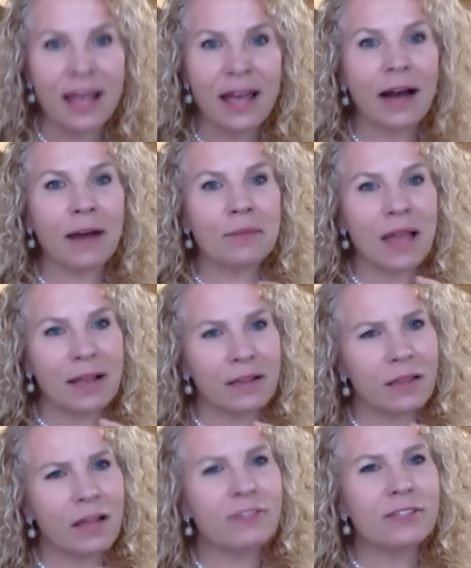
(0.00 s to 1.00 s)
Um, and
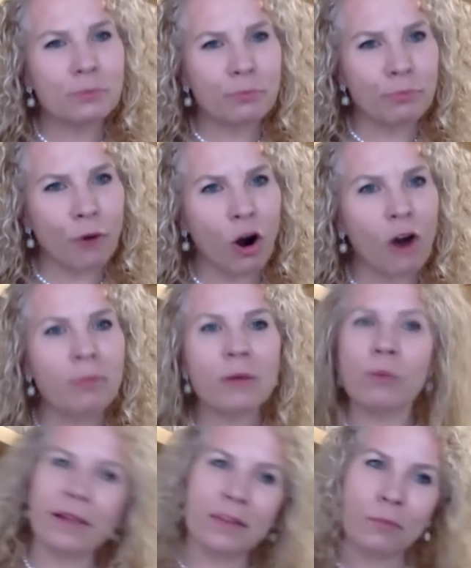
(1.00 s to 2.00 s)
love is probably
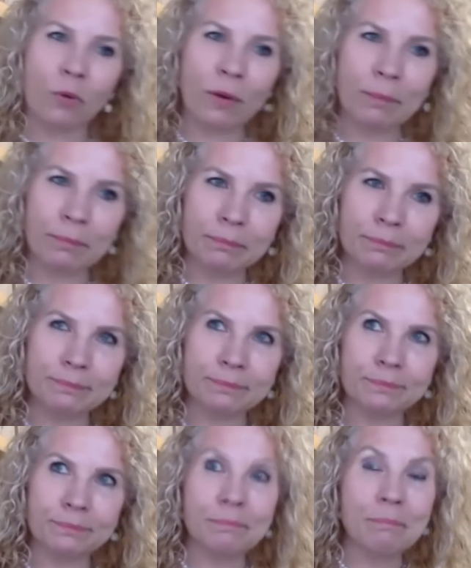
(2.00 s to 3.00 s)
one of the more
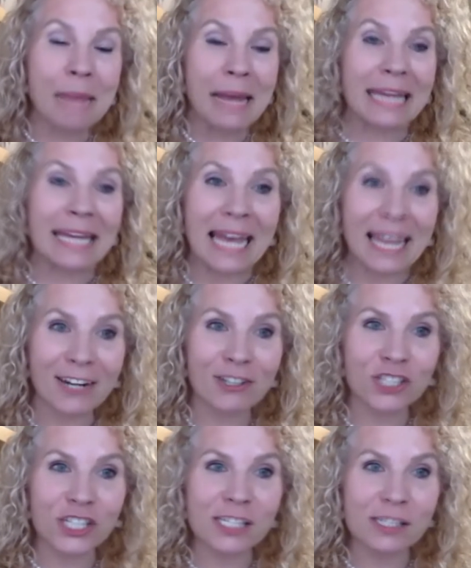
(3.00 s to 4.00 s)
main
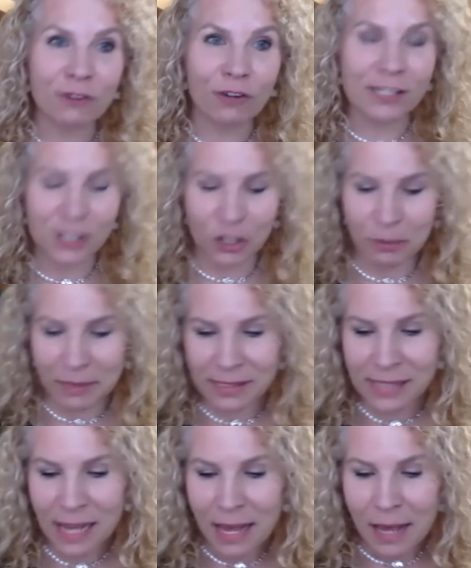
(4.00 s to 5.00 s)
energies for us
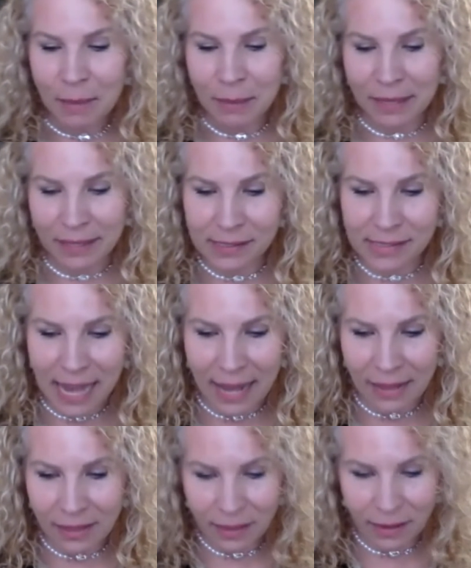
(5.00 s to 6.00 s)
humans, because
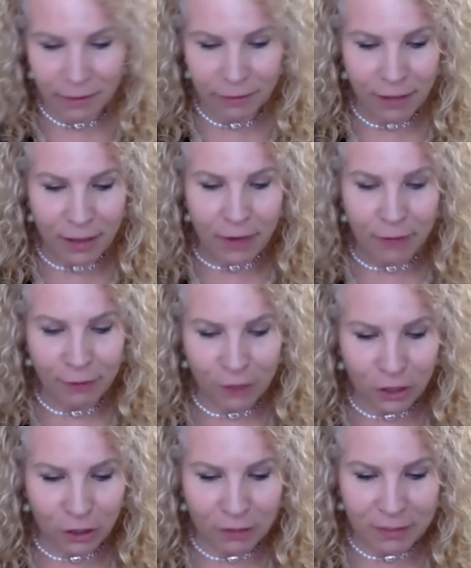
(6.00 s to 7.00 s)
at love, for
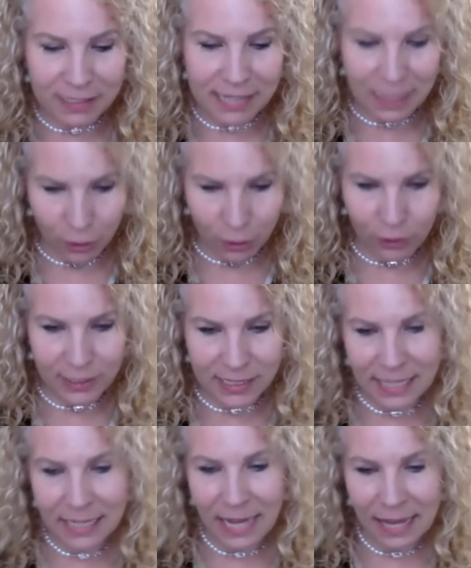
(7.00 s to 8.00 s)
you, Vince, at
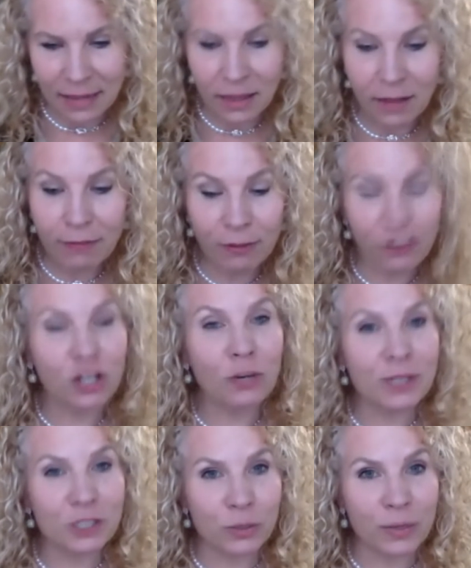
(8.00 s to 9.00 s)
13 and love for you
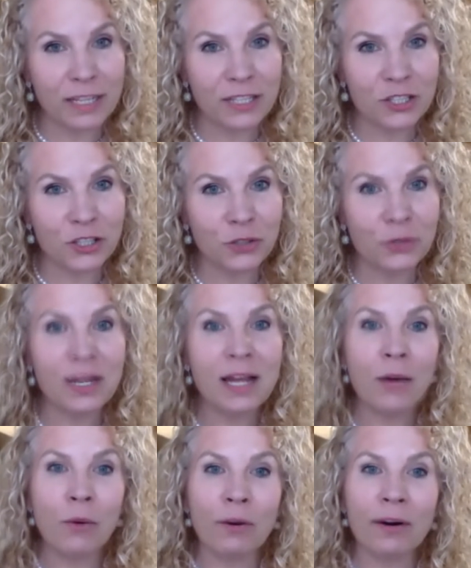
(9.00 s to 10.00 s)
at 22,
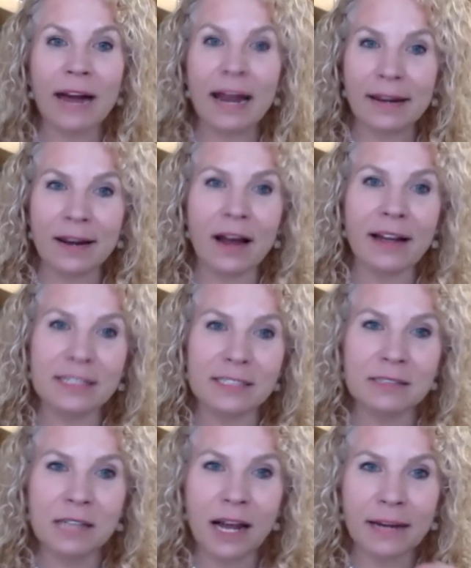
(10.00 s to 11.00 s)
we're at nine,
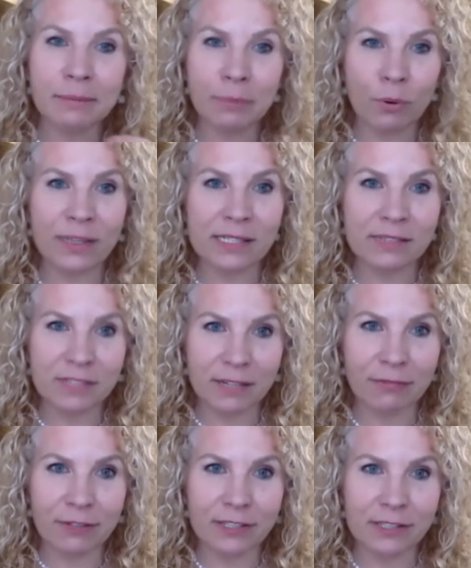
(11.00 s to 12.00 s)
nine points of
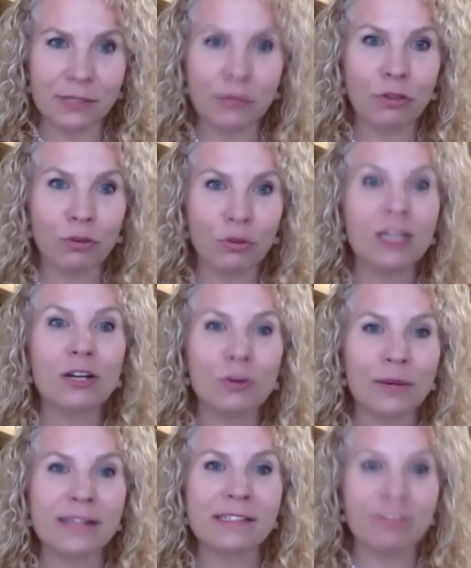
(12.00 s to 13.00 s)
difference. So three
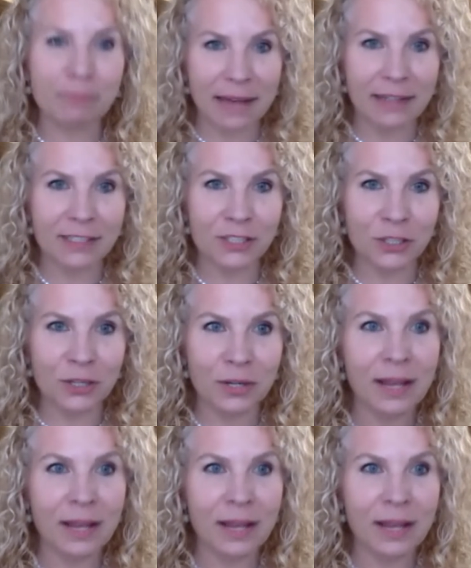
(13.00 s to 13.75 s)
degrees of magnitude.